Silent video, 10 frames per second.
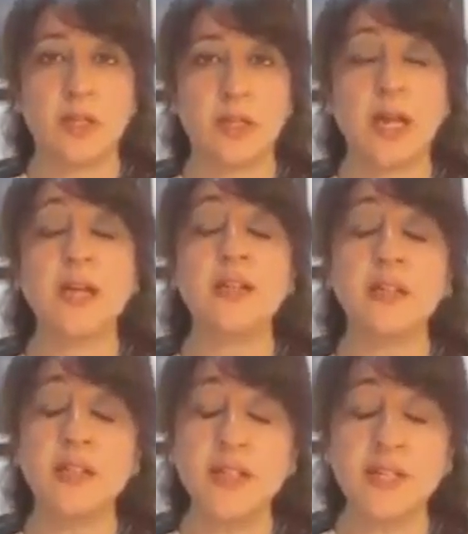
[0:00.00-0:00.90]
and
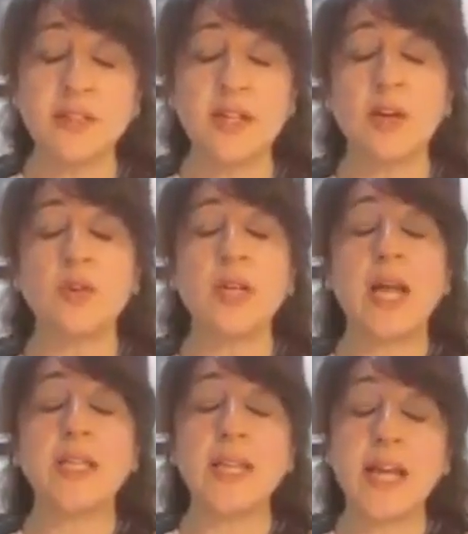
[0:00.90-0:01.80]
turn that around?
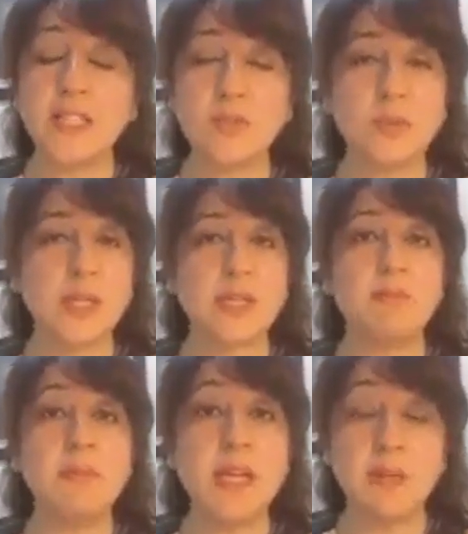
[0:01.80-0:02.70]
And that's
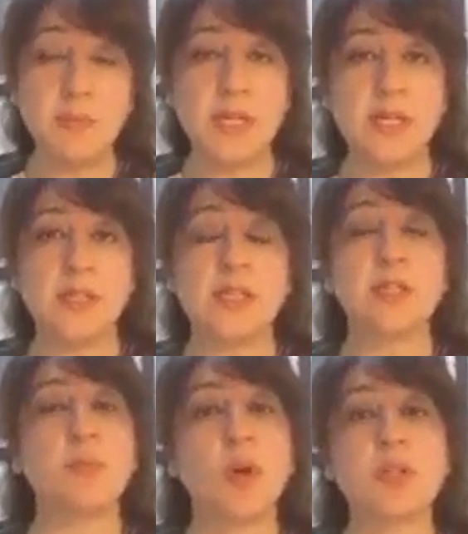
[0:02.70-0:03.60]
when maybe there is
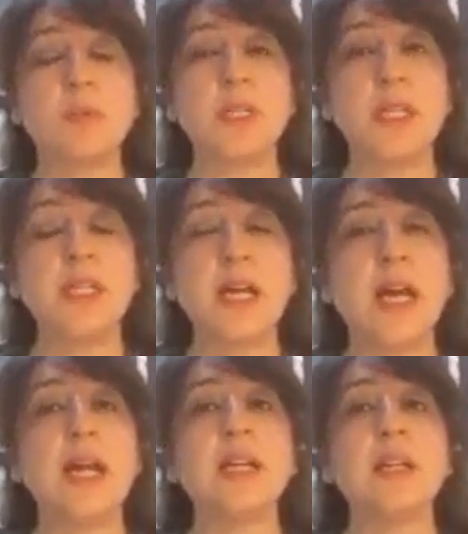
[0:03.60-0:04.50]
a possibility
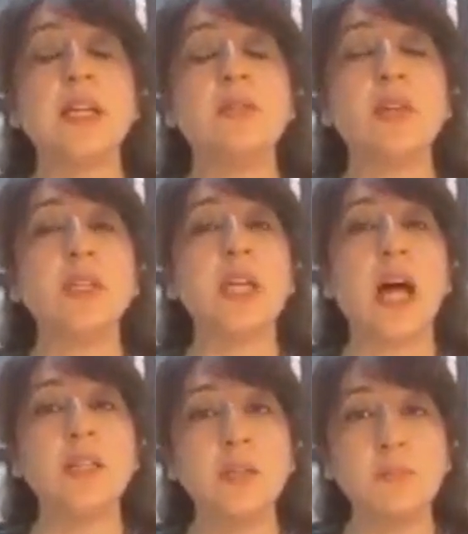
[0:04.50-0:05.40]
that even the
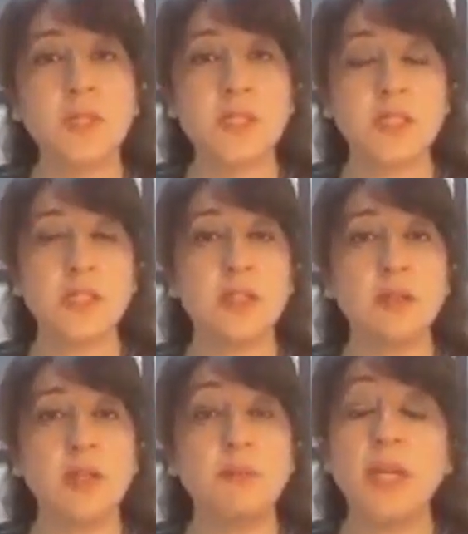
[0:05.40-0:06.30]
other person
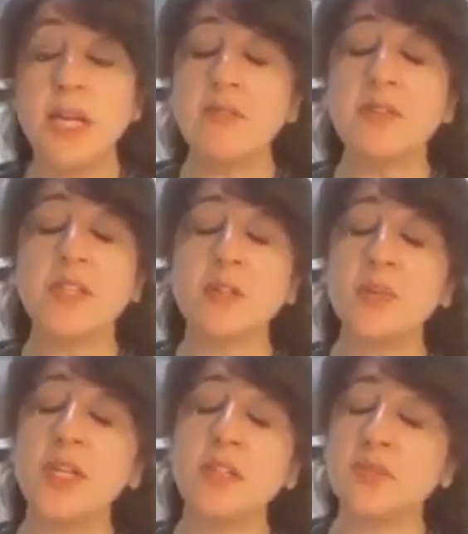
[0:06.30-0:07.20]
behaves in a
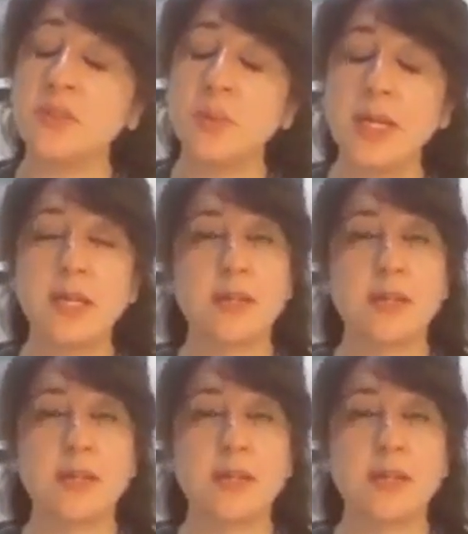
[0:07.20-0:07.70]
very different way.